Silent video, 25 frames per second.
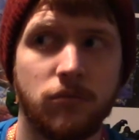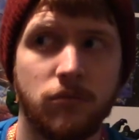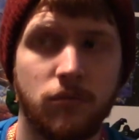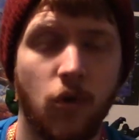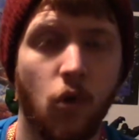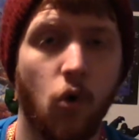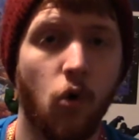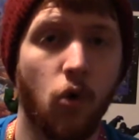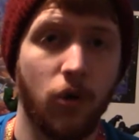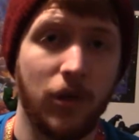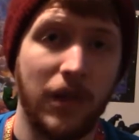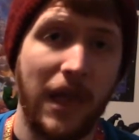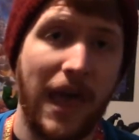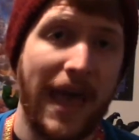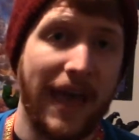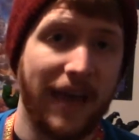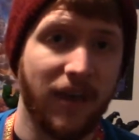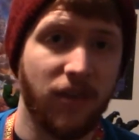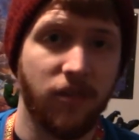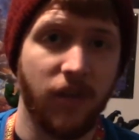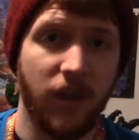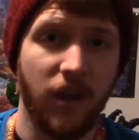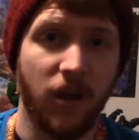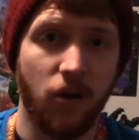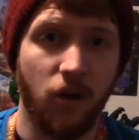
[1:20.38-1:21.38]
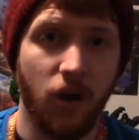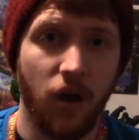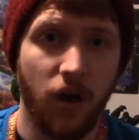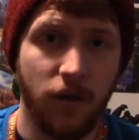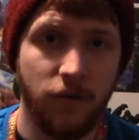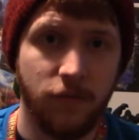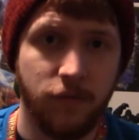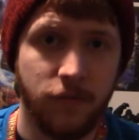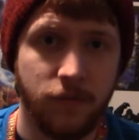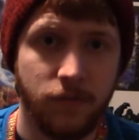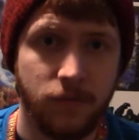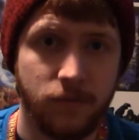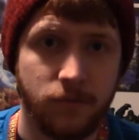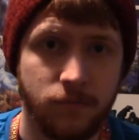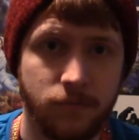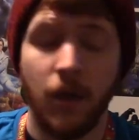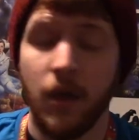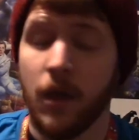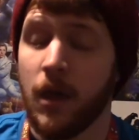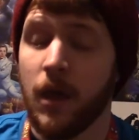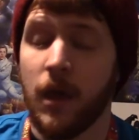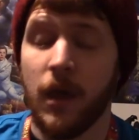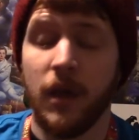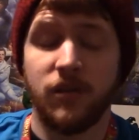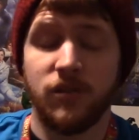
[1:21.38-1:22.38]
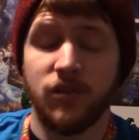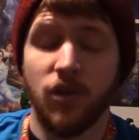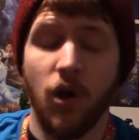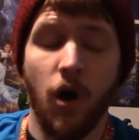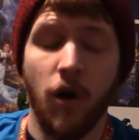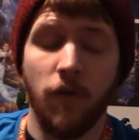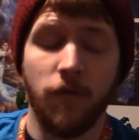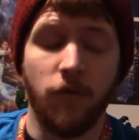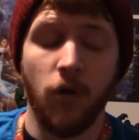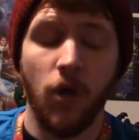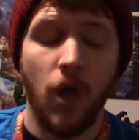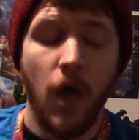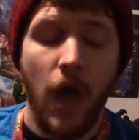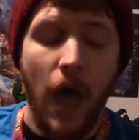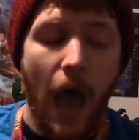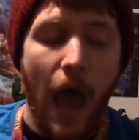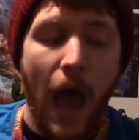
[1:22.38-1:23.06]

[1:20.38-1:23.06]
or lack thereof. It's awful.